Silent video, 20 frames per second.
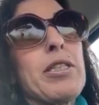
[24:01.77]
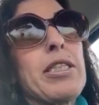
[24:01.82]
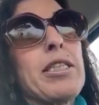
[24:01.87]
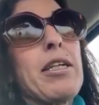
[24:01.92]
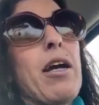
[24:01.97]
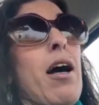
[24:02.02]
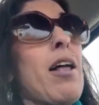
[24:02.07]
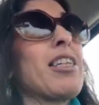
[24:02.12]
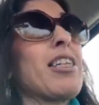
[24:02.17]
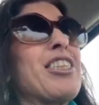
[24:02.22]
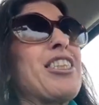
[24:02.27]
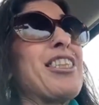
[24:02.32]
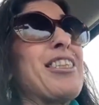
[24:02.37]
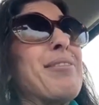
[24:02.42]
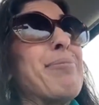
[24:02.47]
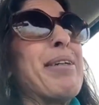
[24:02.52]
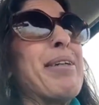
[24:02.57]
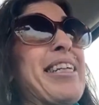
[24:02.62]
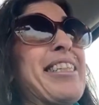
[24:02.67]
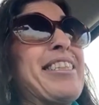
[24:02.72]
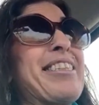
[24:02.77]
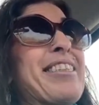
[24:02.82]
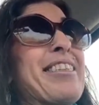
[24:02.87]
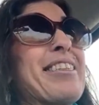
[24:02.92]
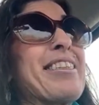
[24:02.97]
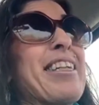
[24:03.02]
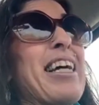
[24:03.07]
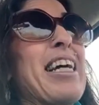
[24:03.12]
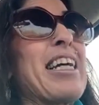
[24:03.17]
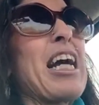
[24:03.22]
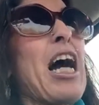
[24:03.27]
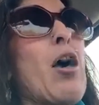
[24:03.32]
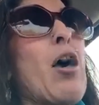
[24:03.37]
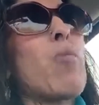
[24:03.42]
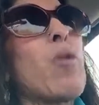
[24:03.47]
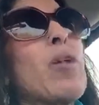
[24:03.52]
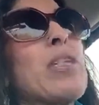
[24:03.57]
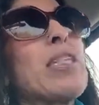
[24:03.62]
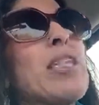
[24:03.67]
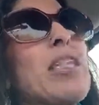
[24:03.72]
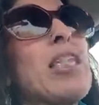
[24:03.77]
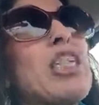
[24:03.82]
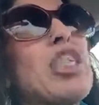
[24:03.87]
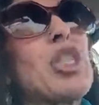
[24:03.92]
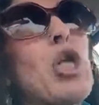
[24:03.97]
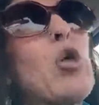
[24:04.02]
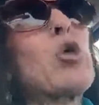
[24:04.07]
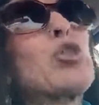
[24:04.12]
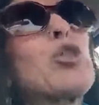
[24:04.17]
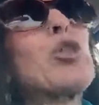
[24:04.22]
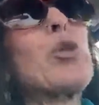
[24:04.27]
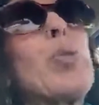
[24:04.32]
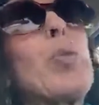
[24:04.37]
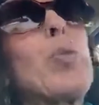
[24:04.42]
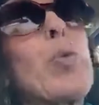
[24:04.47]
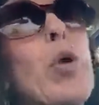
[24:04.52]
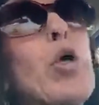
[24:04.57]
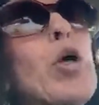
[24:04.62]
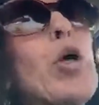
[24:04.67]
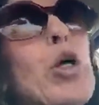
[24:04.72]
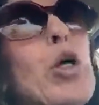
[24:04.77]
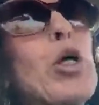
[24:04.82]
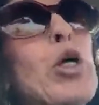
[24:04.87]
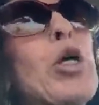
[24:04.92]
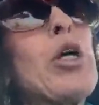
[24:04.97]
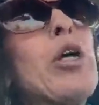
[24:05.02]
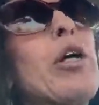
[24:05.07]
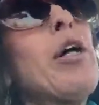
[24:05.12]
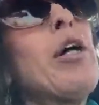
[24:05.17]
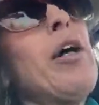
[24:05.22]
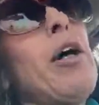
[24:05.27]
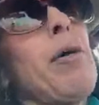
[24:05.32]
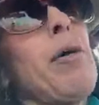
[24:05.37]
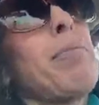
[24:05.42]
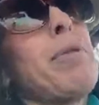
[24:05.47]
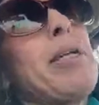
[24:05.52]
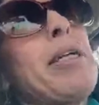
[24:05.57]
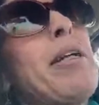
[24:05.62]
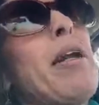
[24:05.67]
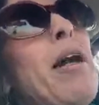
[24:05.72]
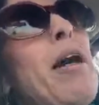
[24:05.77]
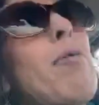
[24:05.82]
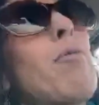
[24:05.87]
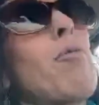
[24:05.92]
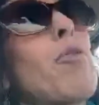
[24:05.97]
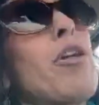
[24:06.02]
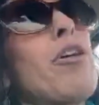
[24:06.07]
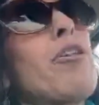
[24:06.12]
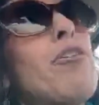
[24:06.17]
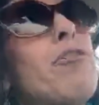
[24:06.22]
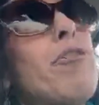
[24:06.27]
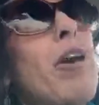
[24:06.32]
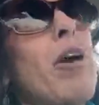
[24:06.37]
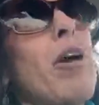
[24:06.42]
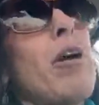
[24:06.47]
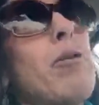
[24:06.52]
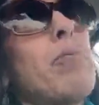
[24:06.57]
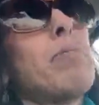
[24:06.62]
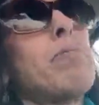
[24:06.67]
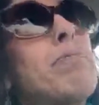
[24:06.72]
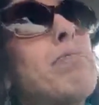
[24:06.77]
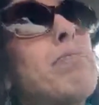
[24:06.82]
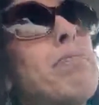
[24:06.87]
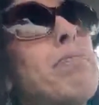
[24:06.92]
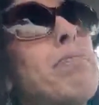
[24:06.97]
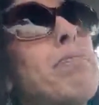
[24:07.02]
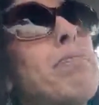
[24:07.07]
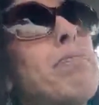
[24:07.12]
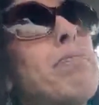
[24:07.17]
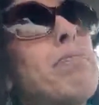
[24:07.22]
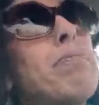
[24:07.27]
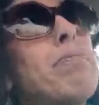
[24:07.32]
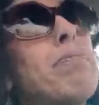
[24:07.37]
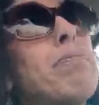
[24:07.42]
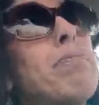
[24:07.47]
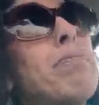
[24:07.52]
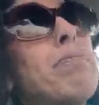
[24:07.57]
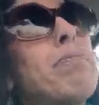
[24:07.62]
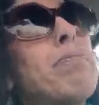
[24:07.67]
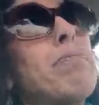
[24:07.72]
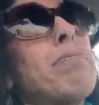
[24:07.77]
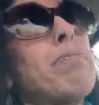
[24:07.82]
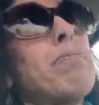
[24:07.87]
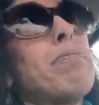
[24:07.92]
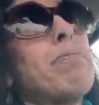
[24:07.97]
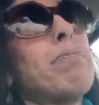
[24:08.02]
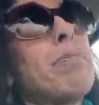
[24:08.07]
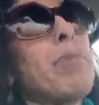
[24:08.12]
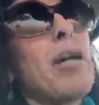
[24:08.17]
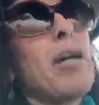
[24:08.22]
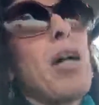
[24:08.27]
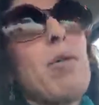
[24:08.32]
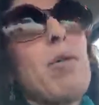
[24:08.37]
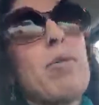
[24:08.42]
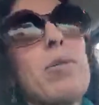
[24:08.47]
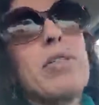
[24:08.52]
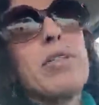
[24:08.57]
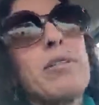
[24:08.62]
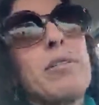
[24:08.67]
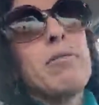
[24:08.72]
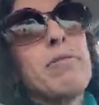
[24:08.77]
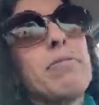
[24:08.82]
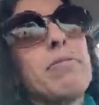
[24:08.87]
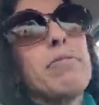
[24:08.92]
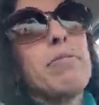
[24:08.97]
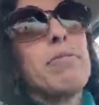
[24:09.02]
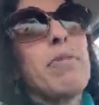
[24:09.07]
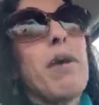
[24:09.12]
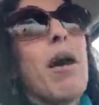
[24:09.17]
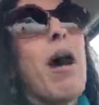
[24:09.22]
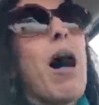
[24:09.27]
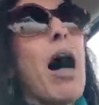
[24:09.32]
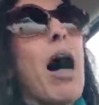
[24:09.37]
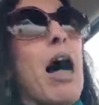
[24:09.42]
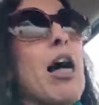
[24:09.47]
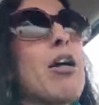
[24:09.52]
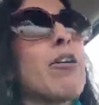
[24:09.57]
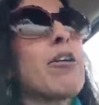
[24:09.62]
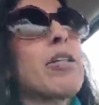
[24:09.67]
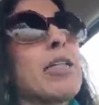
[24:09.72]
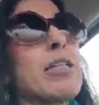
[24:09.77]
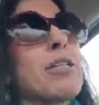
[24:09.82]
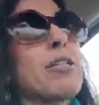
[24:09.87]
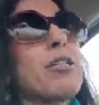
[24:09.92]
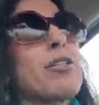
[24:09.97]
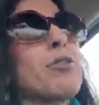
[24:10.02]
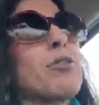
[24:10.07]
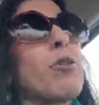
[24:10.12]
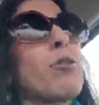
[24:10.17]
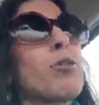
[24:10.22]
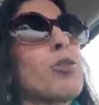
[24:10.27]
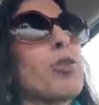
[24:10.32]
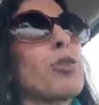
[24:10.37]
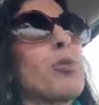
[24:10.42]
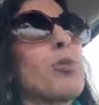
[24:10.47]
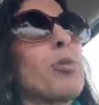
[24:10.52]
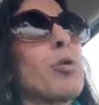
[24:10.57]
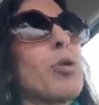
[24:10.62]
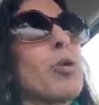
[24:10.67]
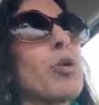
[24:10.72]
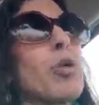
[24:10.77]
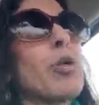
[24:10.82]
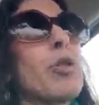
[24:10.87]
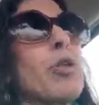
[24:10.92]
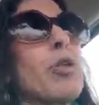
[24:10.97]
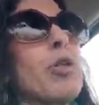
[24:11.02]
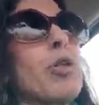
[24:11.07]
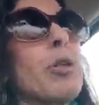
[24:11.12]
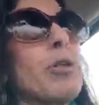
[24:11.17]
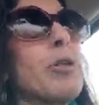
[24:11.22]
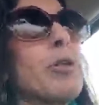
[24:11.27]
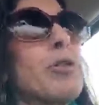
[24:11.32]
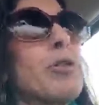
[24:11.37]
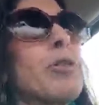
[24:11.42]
And I'm a sociology major. Like, I wasn't a social worker. I mean, I would have, I was hired as a social worker.